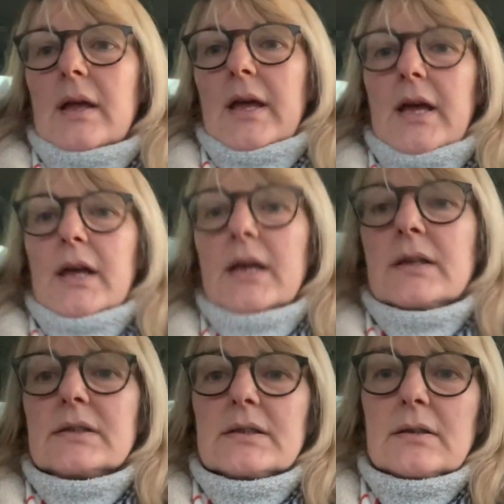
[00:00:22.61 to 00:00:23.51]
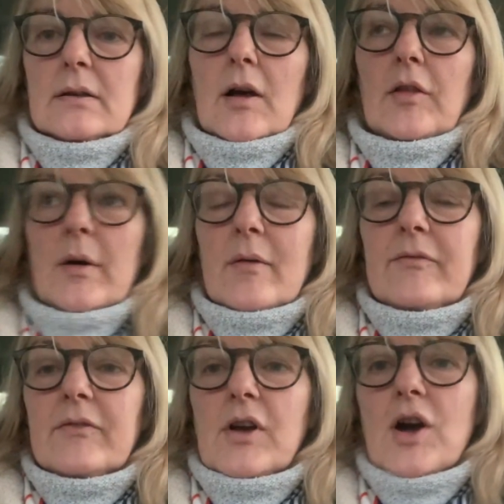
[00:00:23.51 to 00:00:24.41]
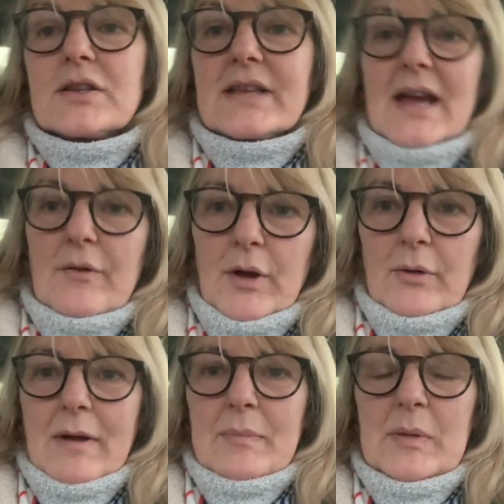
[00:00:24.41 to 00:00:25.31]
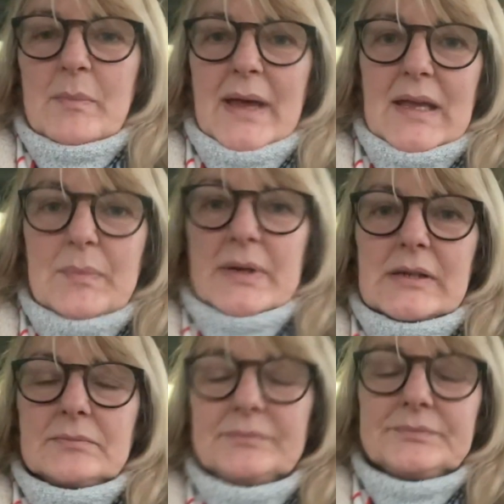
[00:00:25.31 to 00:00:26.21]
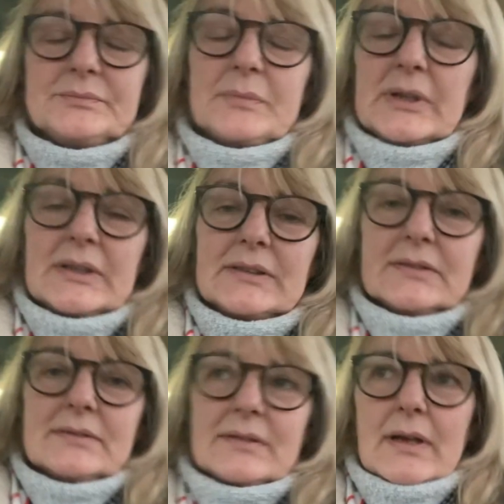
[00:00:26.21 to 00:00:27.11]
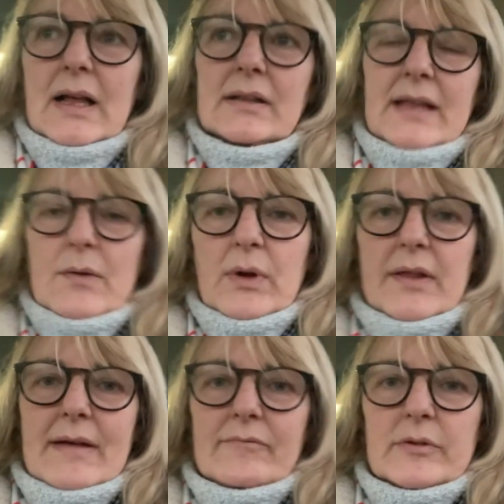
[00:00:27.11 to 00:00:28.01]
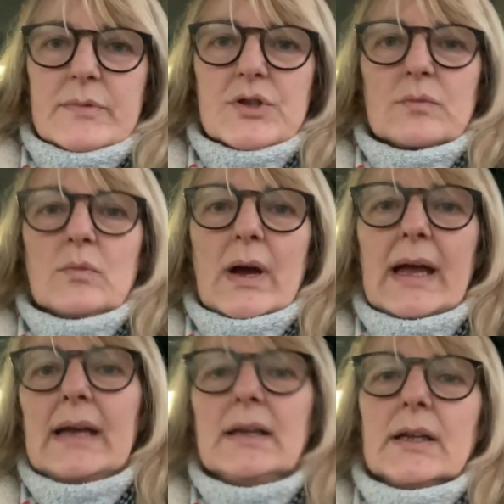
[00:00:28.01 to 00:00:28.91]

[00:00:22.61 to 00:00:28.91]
And although I forgot to get a roll of wrapping paper, but I'll get one of them from somewhere.